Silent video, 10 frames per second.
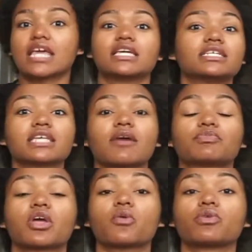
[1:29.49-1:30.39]
It is up
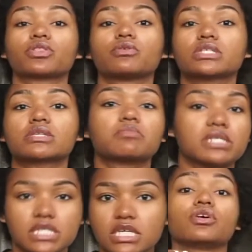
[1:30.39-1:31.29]
there with grits and
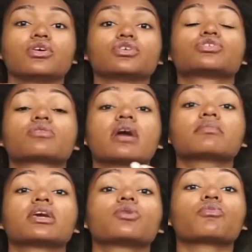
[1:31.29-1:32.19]
biscuits. So come
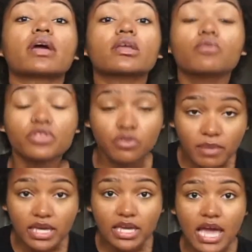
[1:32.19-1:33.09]
get ready with
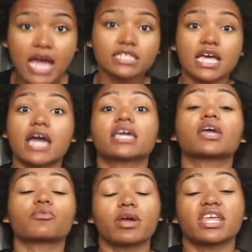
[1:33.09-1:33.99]
me as I
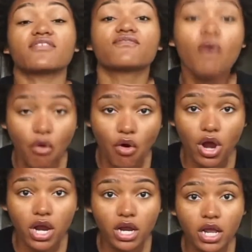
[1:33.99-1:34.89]
get ready
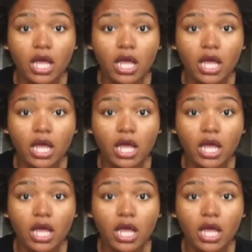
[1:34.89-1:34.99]
for